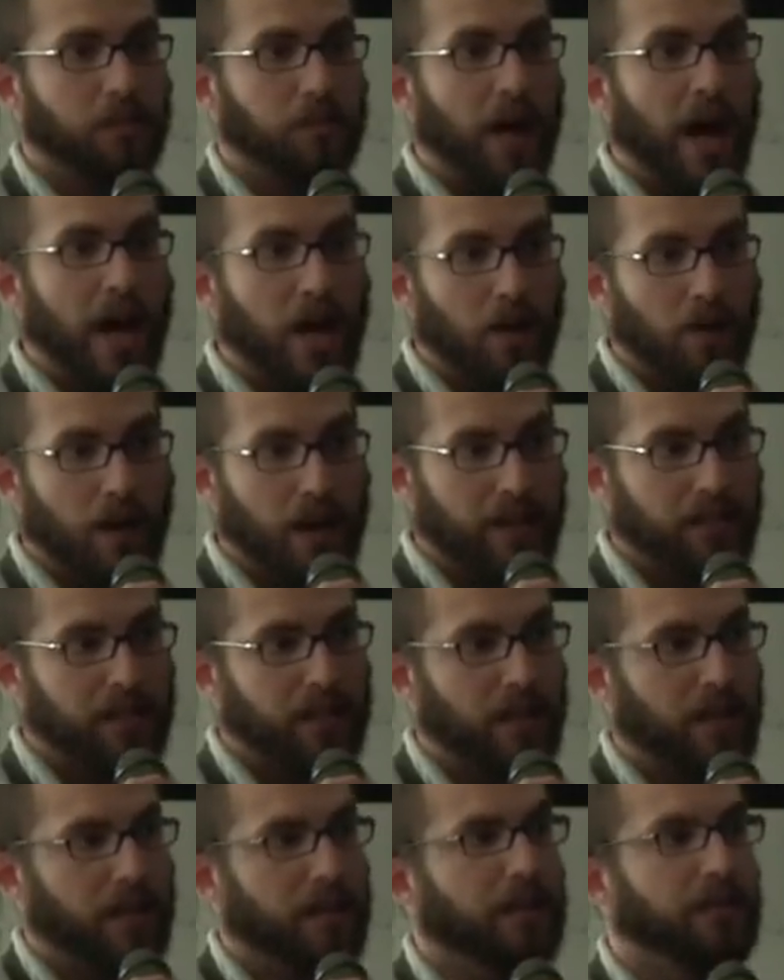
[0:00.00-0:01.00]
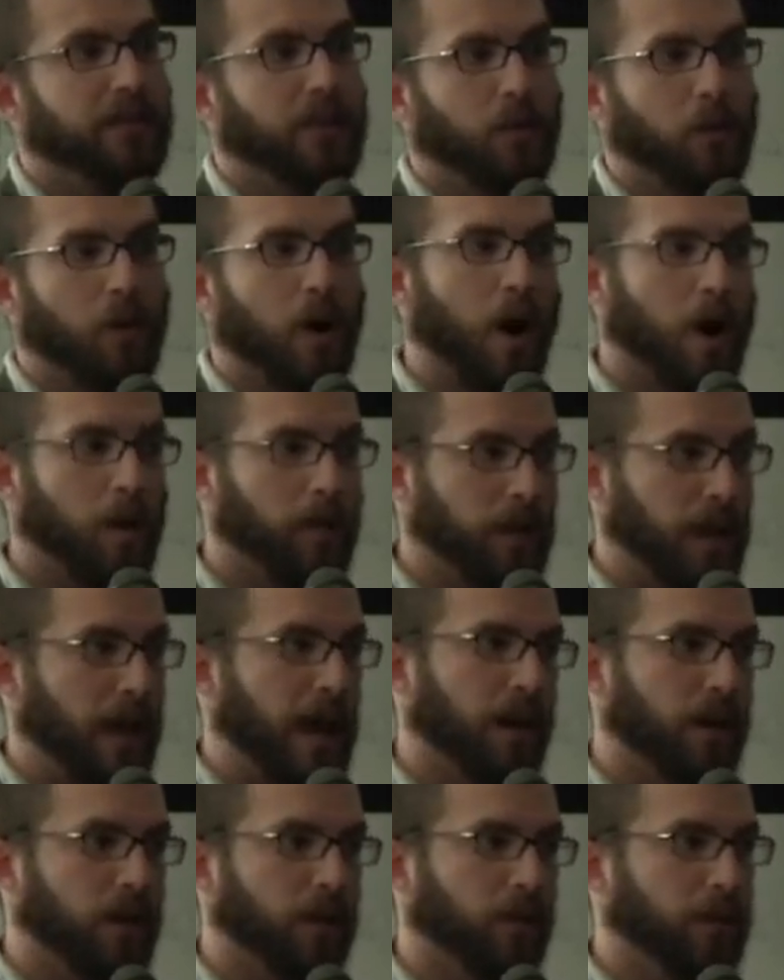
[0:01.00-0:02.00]
bioassay, that there were harmala
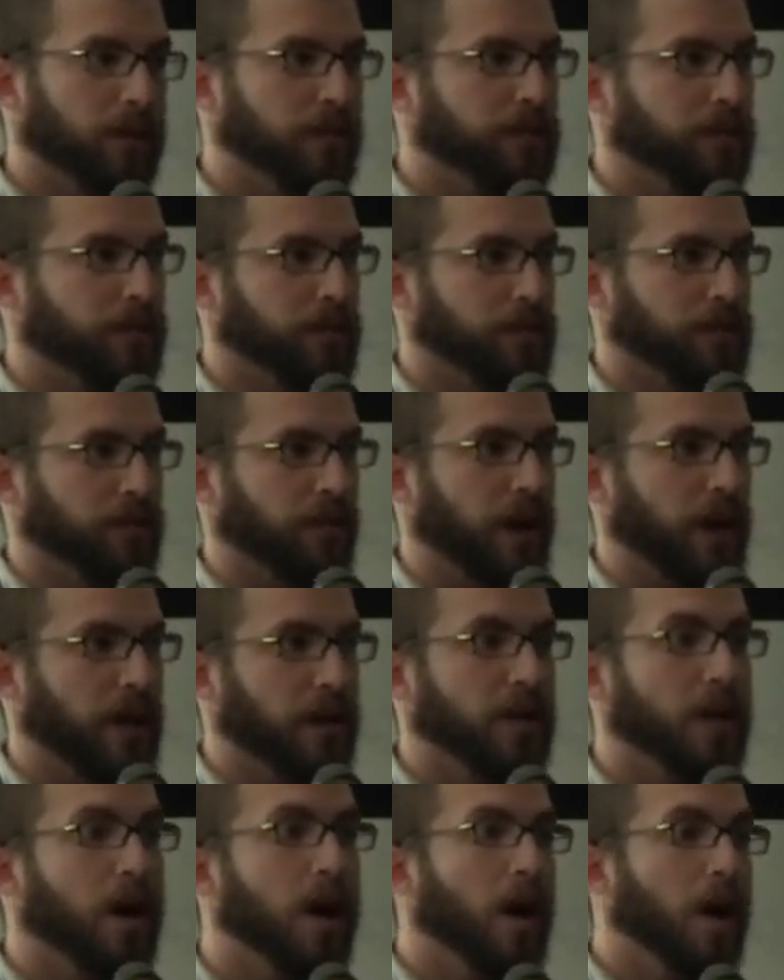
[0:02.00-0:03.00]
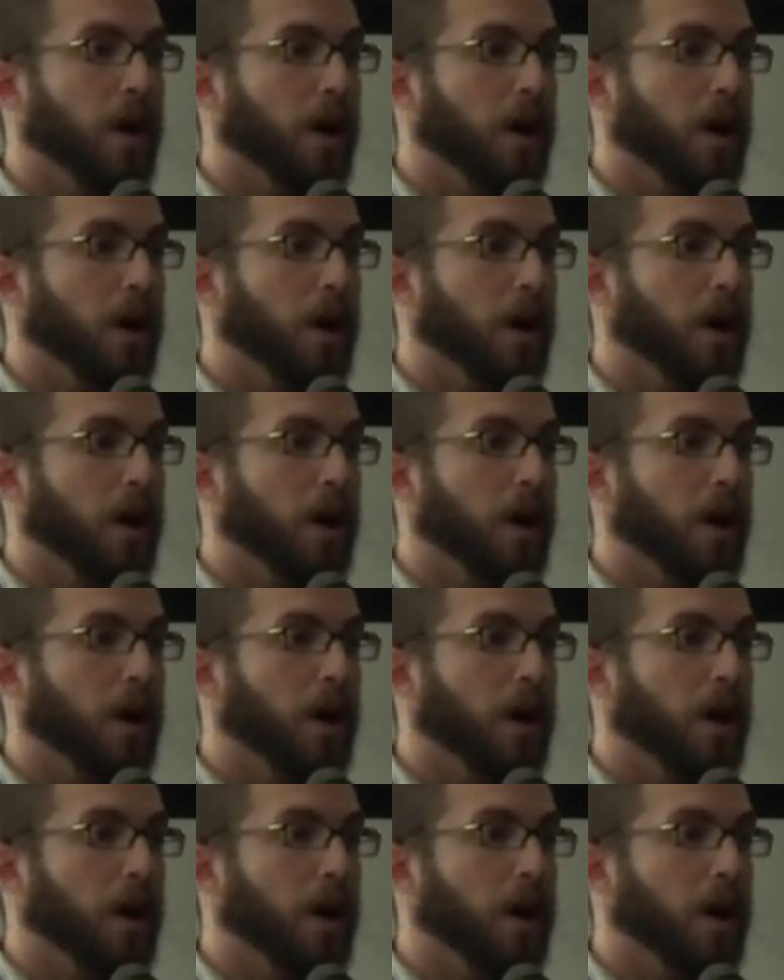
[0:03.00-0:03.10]
alkaloids in this vine,